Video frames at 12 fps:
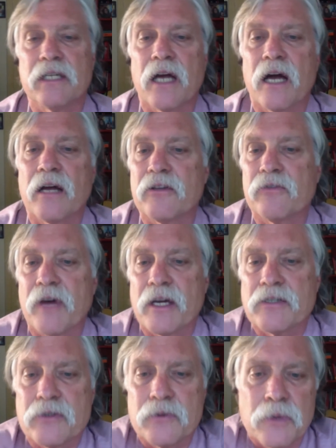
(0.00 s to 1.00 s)
out as
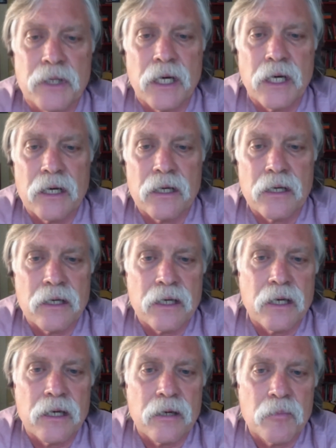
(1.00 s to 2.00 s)
fast as we can and to
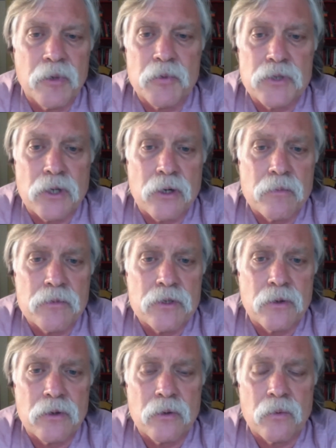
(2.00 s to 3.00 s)
get it in people's arms
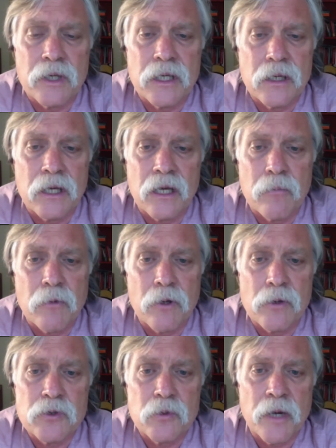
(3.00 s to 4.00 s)
so that we can get
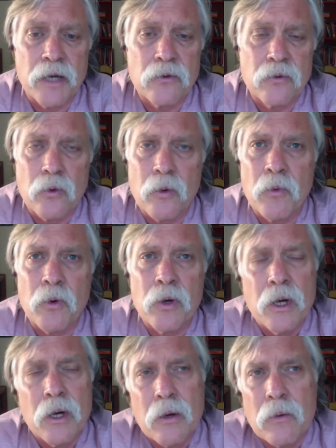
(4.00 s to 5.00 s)
closer back to normal.
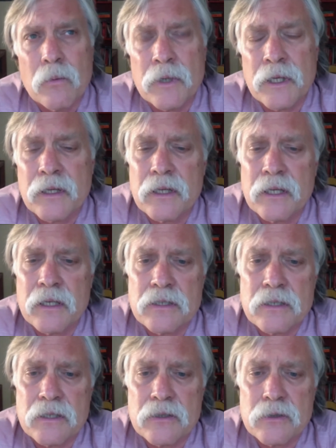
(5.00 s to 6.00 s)
One of the
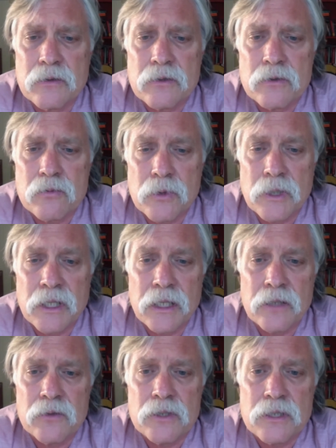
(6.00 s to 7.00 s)
things that's really
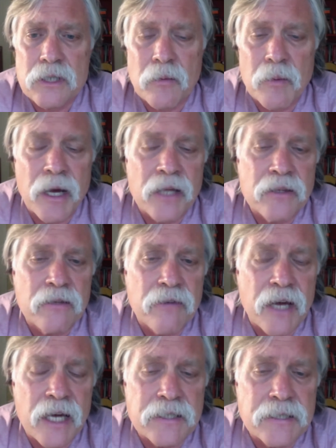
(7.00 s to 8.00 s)
interesting about the
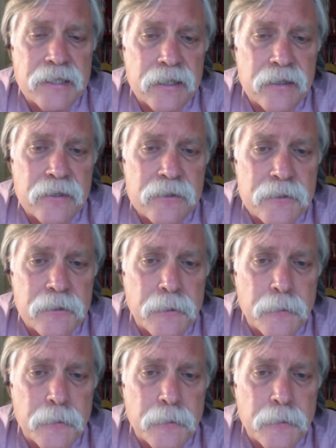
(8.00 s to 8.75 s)
vaccine is that,